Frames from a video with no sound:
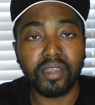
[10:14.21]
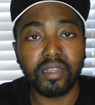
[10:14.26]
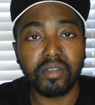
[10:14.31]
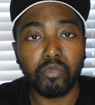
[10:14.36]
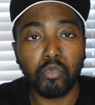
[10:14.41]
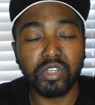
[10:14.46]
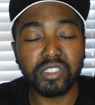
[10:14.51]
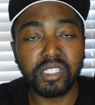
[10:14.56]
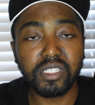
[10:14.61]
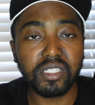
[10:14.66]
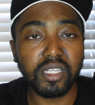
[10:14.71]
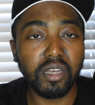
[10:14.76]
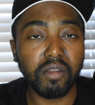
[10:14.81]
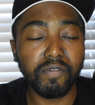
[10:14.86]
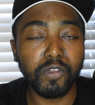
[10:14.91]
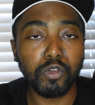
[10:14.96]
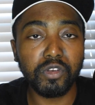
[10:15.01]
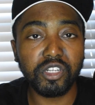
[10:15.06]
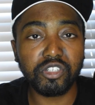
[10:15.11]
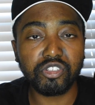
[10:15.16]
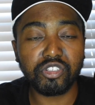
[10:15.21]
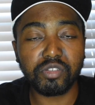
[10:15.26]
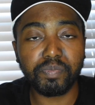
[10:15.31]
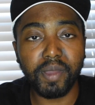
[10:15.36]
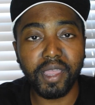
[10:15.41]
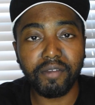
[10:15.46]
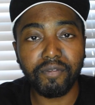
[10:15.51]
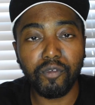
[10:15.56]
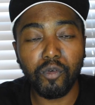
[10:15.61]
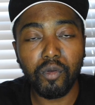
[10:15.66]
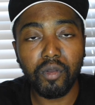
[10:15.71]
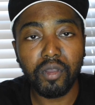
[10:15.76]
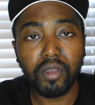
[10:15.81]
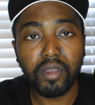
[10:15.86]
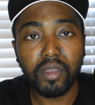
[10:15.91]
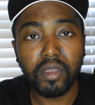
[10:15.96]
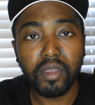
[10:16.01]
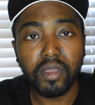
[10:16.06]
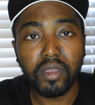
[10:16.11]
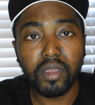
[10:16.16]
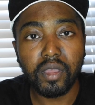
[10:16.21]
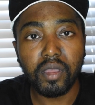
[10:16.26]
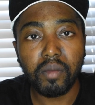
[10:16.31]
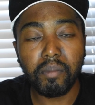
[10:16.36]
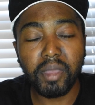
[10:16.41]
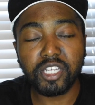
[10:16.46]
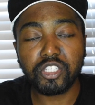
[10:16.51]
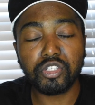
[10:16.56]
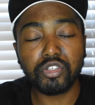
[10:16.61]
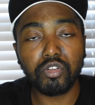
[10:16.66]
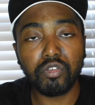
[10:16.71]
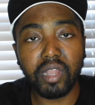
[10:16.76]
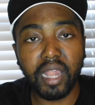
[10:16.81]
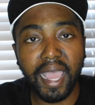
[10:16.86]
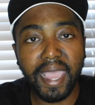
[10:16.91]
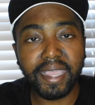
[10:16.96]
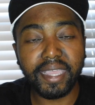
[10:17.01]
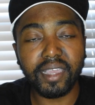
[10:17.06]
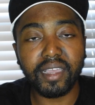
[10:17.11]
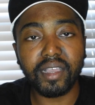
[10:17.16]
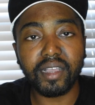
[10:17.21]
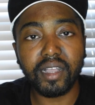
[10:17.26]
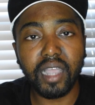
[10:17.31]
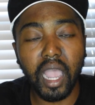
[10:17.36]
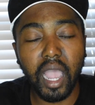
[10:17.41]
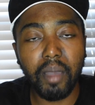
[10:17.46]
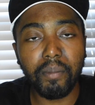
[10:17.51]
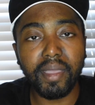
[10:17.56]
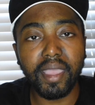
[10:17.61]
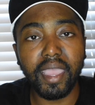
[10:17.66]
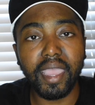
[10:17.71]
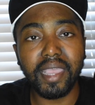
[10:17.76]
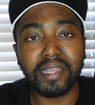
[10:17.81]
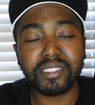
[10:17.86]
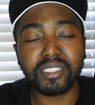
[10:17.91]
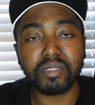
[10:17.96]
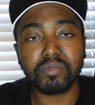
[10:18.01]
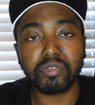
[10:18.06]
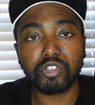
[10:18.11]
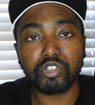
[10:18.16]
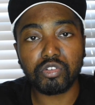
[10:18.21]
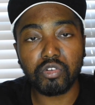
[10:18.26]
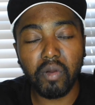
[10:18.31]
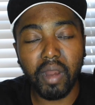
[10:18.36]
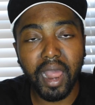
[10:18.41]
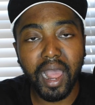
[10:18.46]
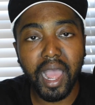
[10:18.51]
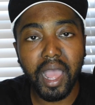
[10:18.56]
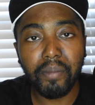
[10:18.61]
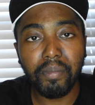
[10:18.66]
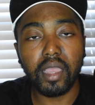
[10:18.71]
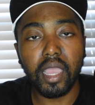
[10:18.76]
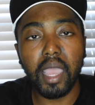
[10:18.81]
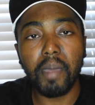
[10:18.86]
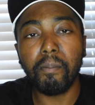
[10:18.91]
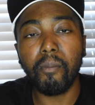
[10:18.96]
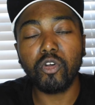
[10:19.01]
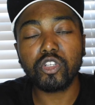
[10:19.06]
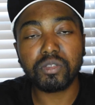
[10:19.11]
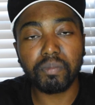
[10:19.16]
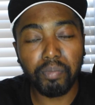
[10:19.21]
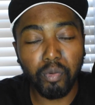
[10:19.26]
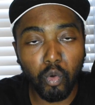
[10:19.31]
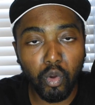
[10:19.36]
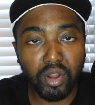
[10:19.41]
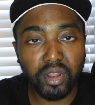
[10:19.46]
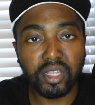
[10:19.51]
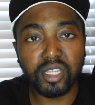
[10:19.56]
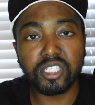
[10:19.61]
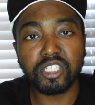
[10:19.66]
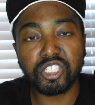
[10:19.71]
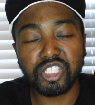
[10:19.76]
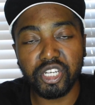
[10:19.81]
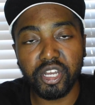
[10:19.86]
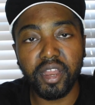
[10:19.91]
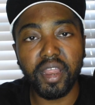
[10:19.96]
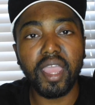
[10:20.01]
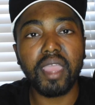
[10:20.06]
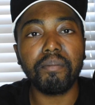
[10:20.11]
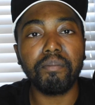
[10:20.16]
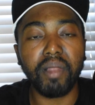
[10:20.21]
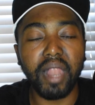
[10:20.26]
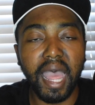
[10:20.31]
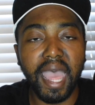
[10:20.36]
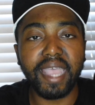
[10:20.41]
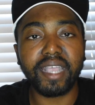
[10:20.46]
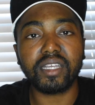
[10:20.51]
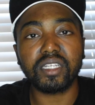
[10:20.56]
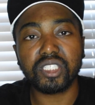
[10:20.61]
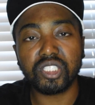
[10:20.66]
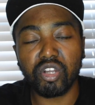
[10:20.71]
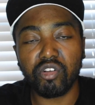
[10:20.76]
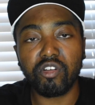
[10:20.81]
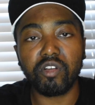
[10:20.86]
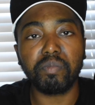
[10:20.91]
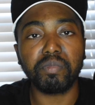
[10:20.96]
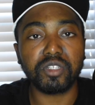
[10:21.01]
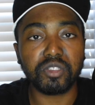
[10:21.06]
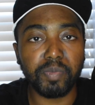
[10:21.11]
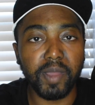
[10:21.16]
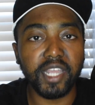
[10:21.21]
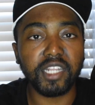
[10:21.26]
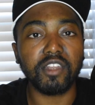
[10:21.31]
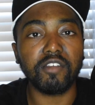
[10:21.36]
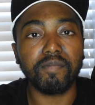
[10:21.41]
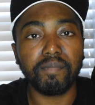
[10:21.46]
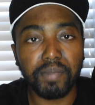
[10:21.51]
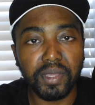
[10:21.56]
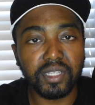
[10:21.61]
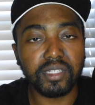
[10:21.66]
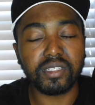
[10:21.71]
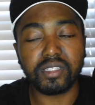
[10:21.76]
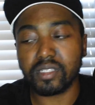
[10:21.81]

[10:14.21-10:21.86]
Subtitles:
Was this interview disrespectful? Make sure you like, comment, and subscribe, and most importantly, share a Black conservative perspective. Peace.